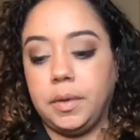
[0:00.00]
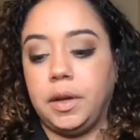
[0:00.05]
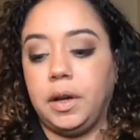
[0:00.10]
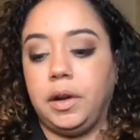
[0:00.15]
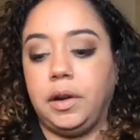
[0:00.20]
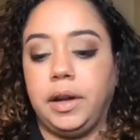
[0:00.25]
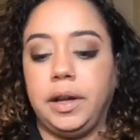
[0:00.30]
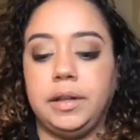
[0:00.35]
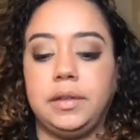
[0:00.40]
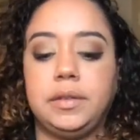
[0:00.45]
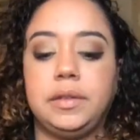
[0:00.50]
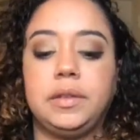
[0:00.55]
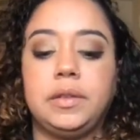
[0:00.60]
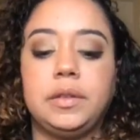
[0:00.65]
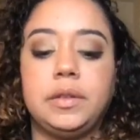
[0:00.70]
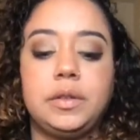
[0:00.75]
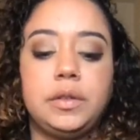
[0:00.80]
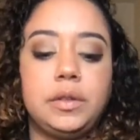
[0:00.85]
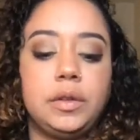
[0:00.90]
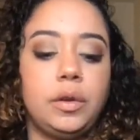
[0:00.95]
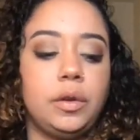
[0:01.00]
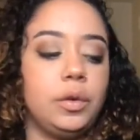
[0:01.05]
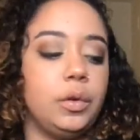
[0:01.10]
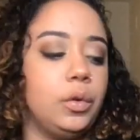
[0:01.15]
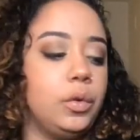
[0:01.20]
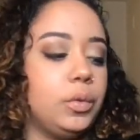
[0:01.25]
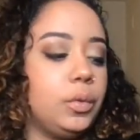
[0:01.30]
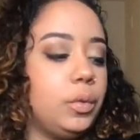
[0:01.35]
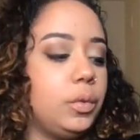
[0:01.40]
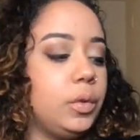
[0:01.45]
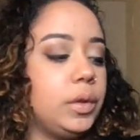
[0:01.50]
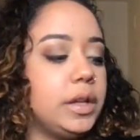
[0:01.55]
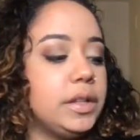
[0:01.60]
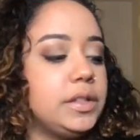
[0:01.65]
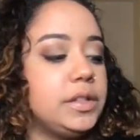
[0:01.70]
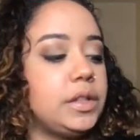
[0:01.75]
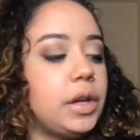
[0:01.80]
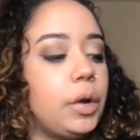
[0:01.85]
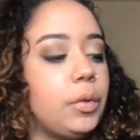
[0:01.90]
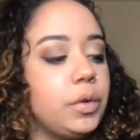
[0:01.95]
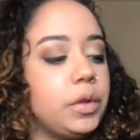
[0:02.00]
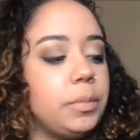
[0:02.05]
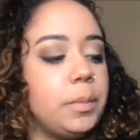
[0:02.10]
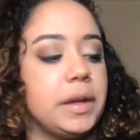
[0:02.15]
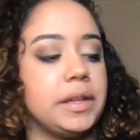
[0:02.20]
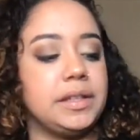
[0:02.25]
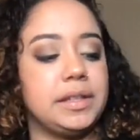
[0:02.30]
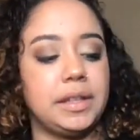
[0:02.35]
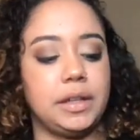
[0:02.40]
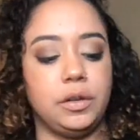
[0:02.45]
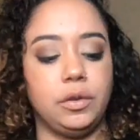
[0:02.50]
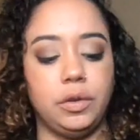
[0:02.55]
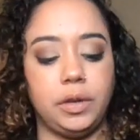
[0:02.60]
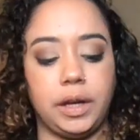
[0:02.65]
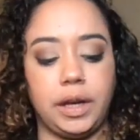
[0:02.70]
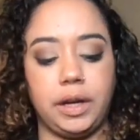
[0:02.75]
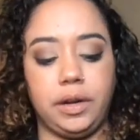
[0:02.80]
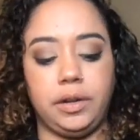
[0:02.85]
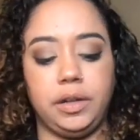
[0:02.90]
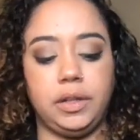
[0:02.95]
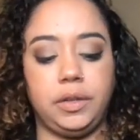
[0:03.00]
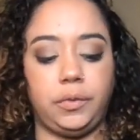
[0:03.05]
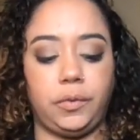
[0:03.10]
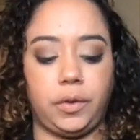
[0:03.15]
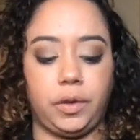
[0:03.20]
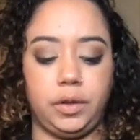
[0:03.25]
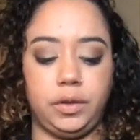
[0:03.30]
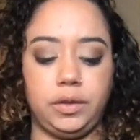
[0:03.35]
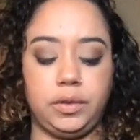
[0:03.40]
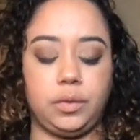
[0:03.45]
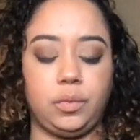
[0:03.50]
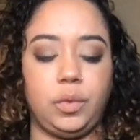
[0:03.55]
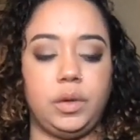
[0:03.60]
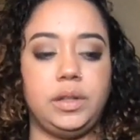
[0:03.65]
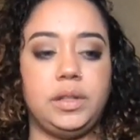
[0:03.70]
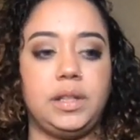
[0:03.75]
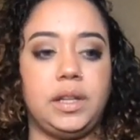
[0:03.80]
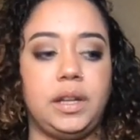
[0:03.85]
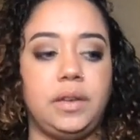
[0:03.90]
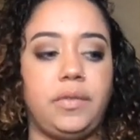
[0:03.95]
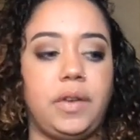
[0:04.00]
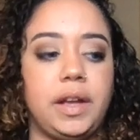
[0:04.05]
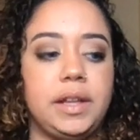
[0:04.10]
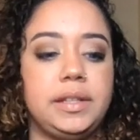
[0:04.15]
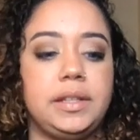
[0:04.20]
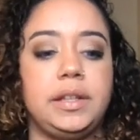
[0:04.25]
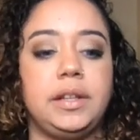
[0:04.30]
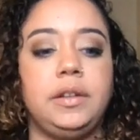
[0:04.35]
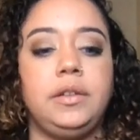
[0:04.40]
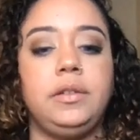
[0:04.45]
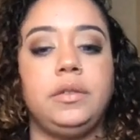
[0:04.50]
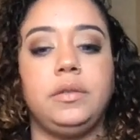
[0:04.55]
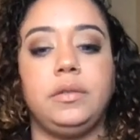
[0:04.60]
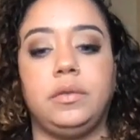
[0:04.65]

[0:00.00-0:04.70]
All right. So let's start with my single Aries first. What is the advice here?